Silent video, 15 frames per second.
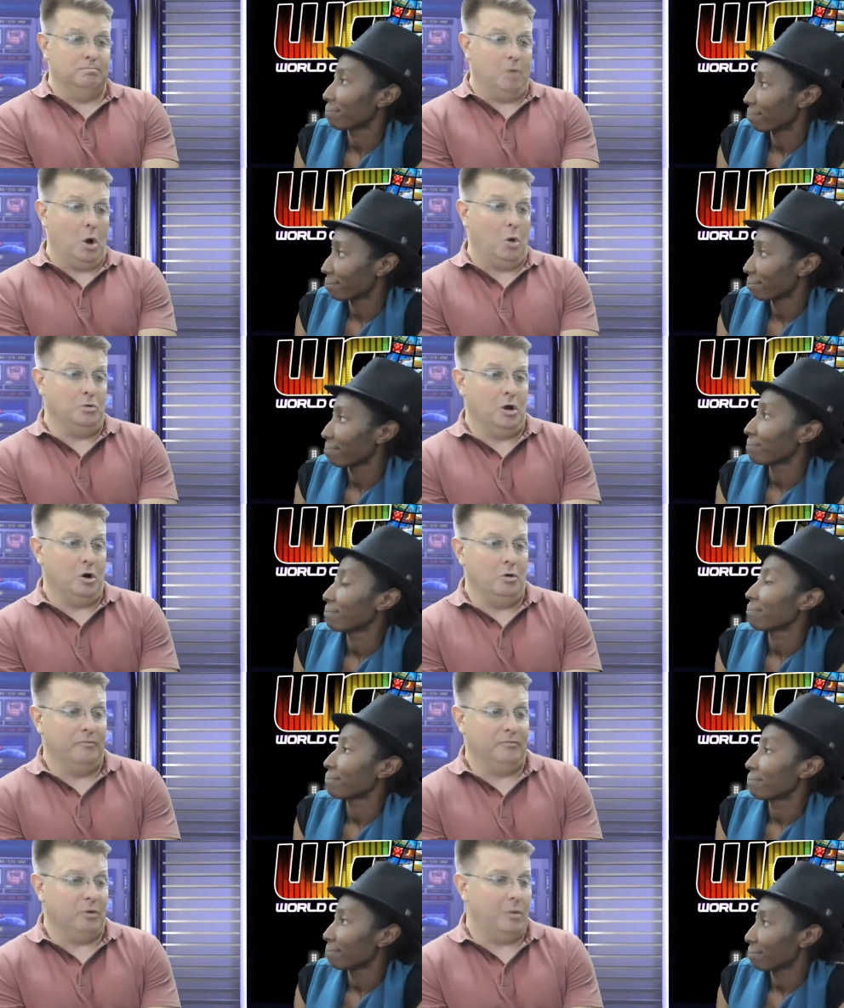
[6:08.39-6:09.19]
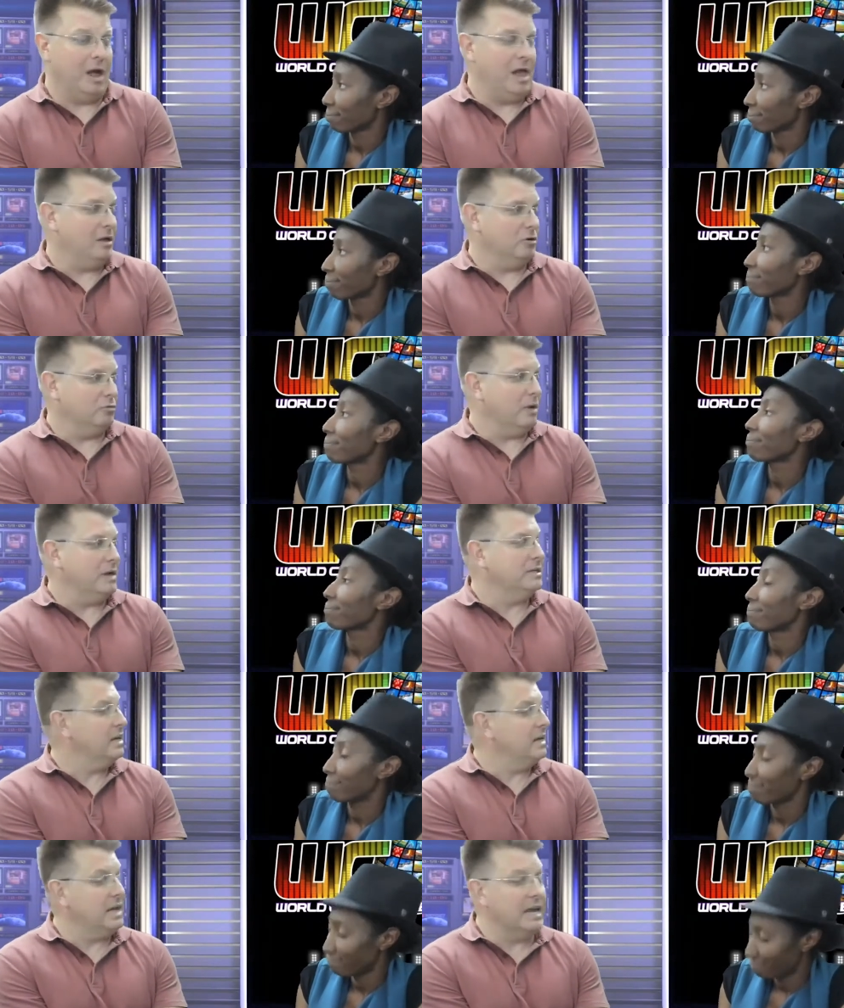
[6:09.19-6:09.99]
Speaker 1: owned a home for a while and are
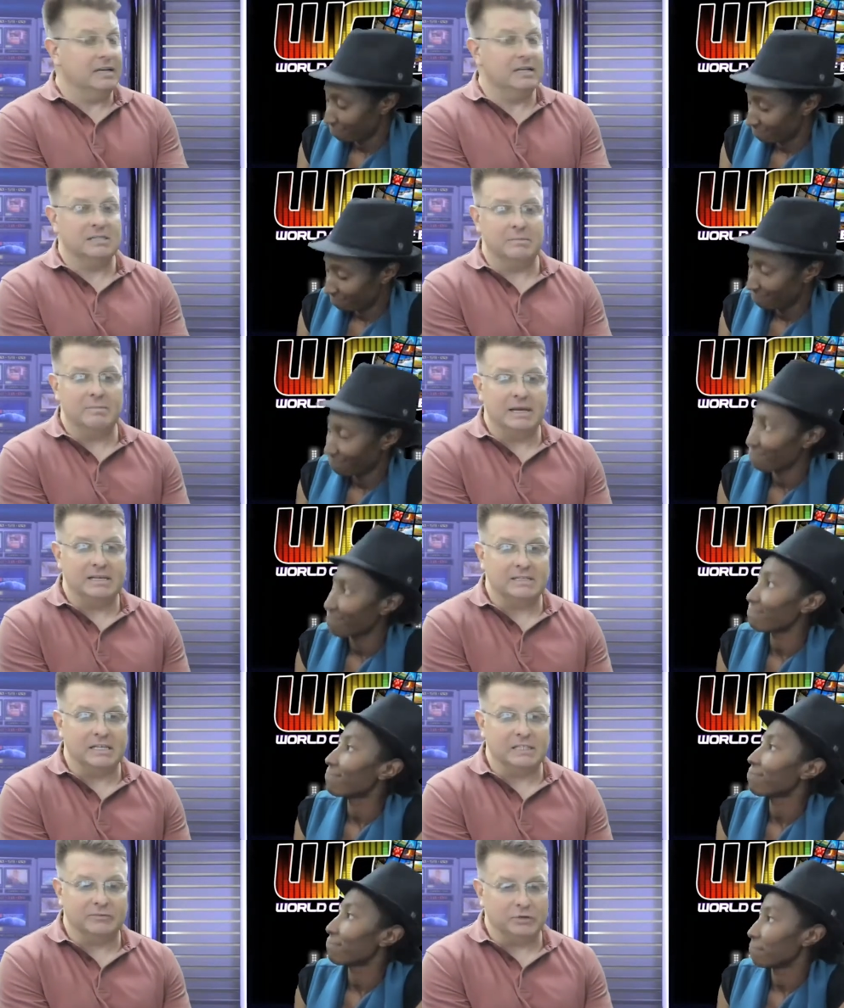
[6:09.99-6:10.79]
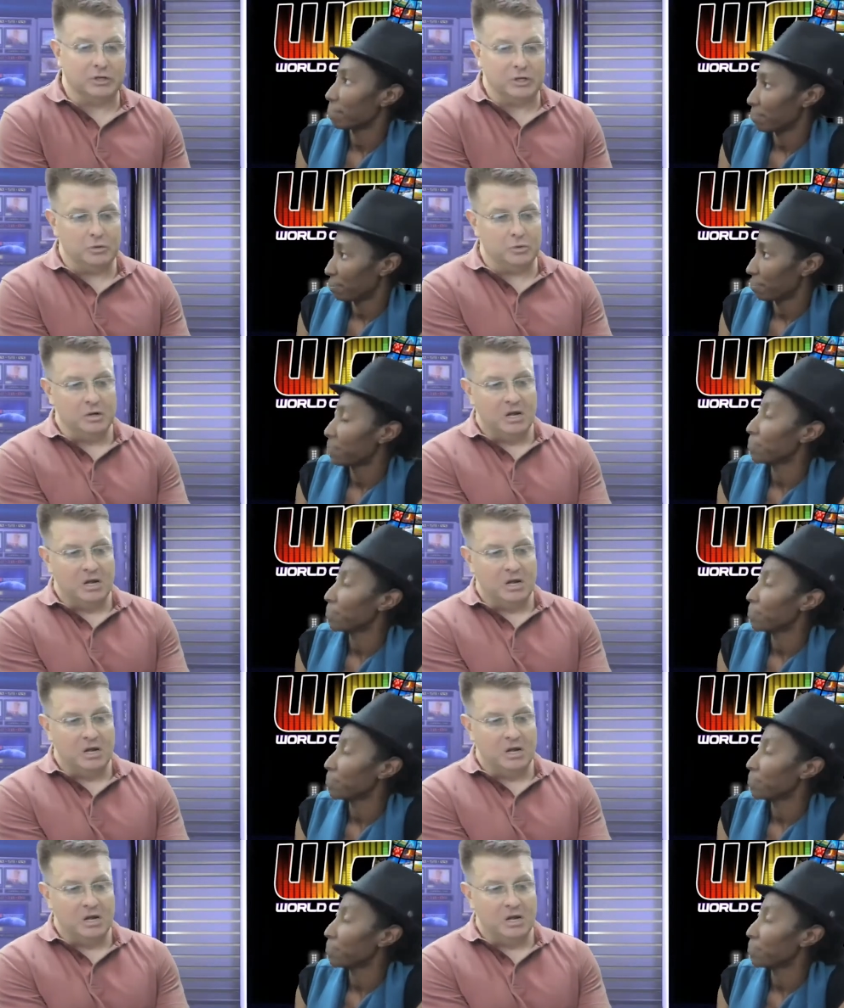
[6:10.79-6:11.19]
renting again because it makes sense for you